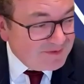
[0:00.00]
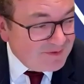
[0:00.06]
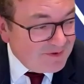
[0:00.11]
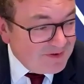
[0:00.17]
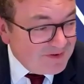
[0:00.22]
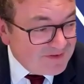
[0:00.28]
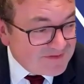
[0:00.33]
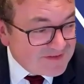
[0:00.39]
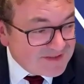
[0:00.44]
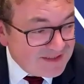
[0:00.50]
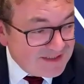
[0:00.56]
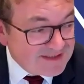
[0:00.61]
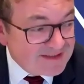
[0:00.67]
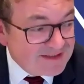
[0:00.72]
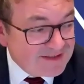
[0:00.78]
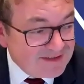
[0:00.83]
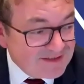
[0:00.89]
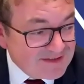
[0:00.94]
the role of
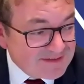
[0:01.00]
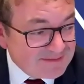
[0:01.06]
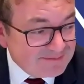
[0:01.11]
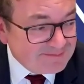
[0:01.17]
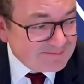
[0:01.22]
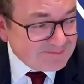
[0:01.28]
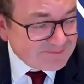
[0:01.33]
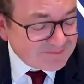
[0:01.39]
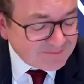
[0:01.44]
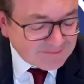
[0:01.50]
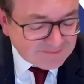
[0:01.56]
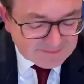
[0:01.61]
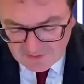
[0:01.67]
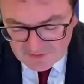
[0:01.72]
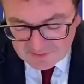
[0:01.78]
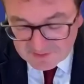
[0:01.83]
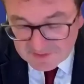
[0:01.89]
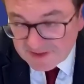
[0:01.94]
solicitors.
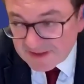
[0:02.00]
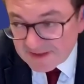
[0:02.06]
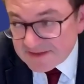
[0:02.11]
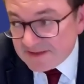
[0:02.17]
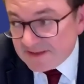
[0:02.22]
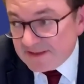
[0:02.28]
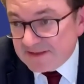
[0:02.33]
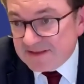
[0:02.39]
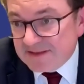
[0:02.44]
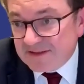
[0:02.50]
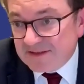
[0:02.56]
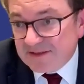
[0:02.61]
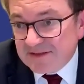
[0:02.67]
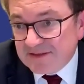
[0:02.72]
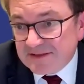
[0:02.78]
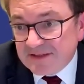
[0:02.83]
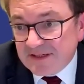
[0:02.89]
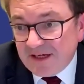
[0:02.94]
And normally
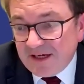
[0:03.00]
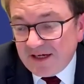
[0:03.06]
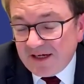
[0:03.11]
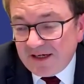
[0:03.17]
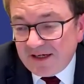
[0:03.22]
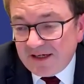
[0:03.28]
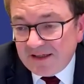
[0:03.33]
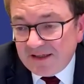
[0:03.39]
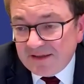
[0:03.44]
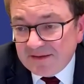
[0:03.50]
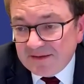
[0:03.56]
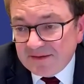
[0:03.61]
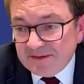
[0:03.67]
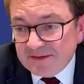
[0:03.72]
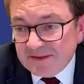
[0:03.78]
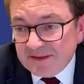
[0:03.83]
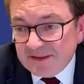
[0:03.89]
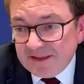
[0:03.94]
solicitors are,
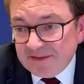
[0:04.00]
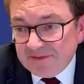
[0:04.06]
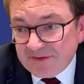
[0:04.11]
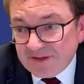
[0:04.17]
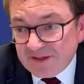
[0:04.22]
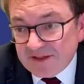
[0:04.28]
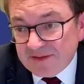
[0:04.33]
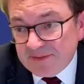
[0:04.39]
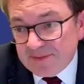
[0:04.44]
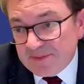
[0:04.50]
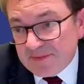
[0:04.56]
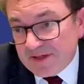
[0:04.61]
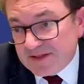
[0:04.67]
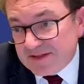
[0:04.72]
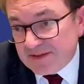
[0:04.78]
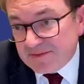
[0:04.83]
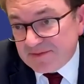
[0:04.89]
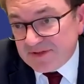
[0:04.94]
if they're going to be
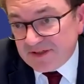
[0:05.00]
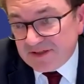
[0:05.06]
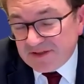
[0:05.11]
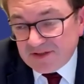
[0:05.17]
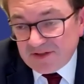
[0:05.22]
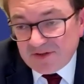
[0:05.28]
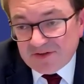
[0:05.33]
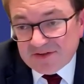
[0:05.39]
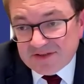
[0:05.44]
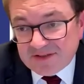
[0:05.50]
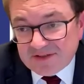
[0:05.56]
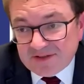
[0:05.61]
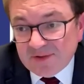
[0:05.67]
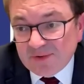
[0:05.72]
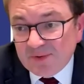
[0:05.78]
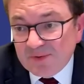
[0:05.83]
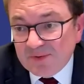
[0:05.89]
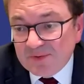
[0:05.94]
made subject to
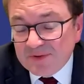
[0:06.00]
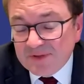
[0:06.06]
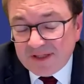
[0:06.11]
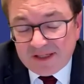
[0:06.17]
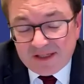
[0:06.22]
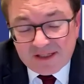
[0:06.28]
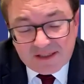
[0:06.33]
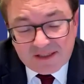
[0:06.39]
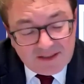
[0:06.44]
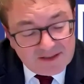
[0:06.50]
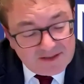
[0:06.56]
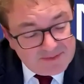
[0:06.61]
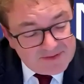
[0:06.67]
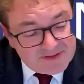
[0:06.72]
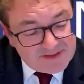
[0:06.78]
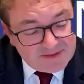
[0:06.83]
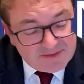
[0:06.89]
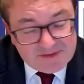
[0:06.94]
costs at all,
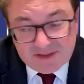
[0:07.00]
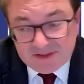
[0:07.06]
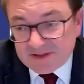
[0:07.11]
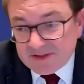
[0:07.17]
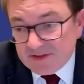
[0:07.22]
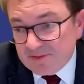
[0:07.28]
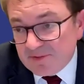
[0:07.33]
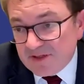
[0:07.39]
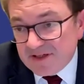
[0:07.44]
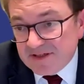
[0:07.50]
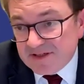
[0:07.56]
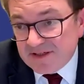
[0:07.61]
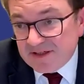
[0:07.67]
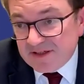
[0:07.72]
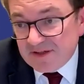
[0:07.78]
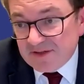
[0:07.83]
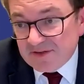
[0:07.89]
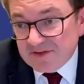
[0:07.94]
going to be subject to the
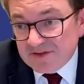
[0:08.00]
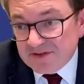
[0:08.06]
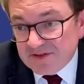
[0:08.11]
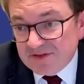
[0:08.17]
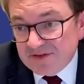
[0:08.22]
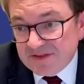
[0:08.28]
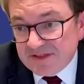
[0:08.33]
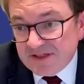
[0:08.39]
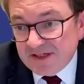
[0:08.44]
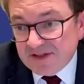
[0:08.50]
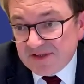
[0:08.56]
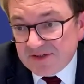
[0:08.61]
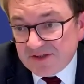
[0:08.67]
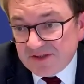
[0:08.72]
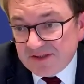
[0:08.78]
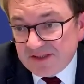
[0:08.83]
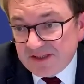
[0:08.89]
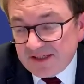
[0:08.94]
wasted cost
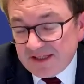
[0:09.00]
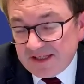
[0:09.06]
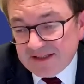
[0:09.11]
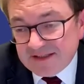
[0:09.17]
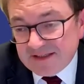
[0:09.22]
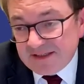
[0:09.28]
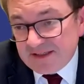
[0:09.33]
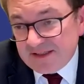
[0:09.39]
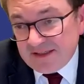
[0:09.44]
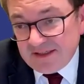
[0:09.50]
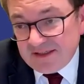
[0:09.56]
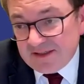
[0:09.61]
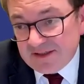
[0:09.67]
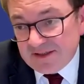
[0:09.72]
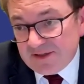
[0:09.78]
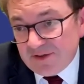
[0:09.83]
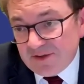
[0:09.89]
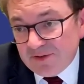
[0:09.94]
jurisdiction. And that's
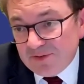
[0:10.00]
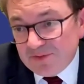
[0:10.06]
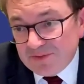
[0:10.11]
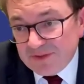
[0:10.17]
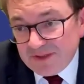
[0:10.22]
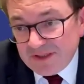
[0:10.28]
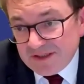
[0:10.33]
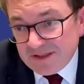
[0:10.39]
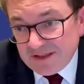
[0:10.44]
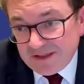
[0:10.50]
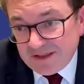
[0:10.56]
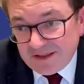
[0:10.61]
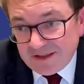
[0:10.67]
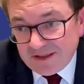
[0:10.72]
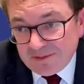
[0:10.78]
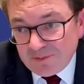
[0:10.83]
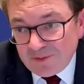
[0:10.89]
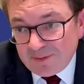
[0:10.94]
another whole
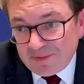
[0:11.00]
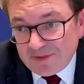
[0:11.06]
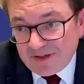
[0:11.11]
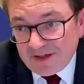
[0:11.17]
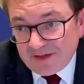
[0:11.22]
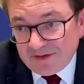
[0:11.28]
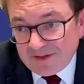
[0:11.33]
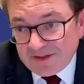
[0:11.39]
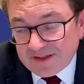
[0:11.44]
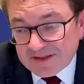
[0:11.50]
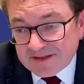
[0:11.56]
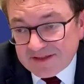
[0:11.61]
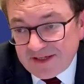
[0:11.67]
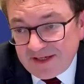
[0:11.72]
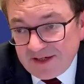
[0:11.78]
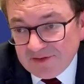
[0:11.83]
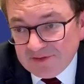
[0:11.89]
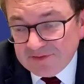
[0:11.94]
webinar in
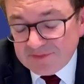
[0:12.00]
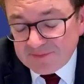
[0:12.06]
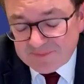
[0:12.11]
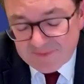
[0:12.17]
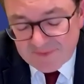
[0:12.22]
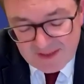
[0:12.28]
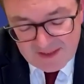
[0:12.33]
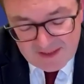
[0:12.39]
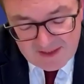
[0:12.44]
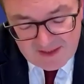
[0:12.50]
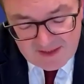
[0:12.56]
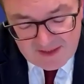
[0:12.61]
itself.